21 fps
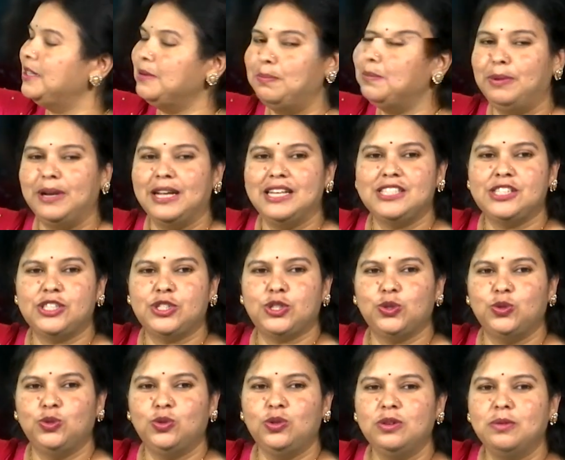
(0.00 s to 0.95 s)
plus
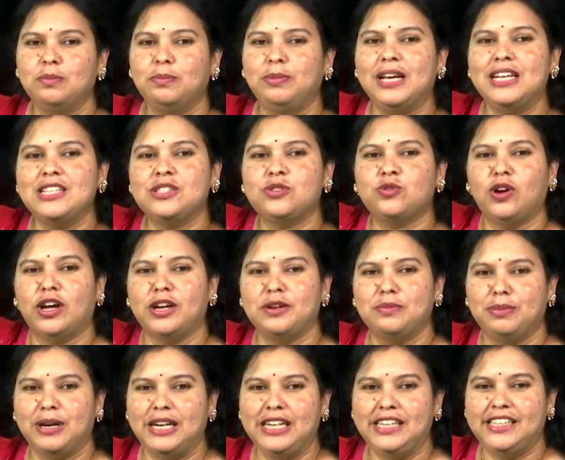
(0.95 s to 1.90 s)
2 plus 1
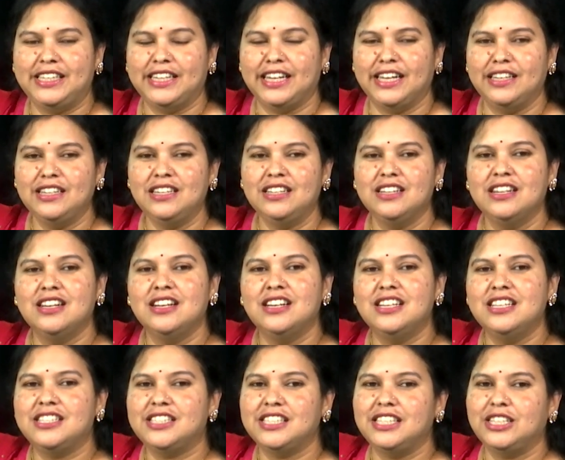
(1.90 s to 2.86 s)
by 10 is
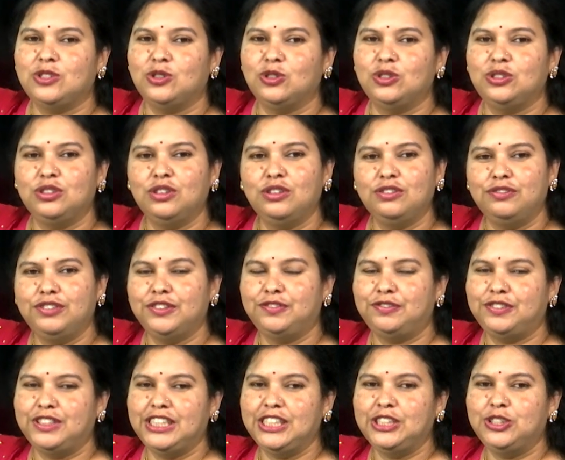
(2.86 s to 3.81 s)
equal to
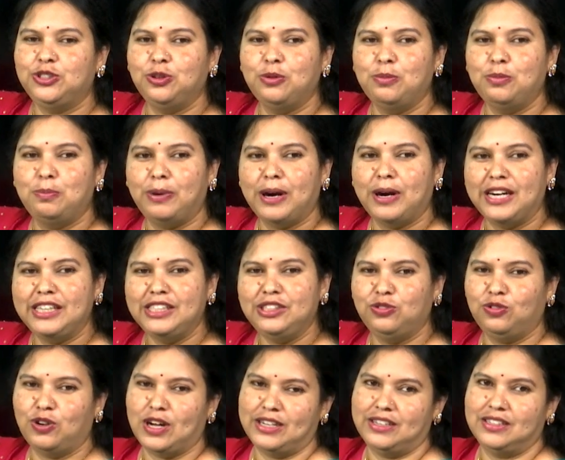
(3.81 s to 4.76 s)

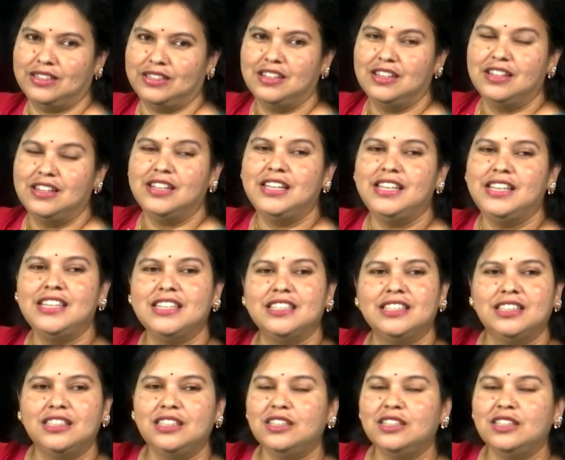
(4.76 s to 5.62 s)
52.1. Here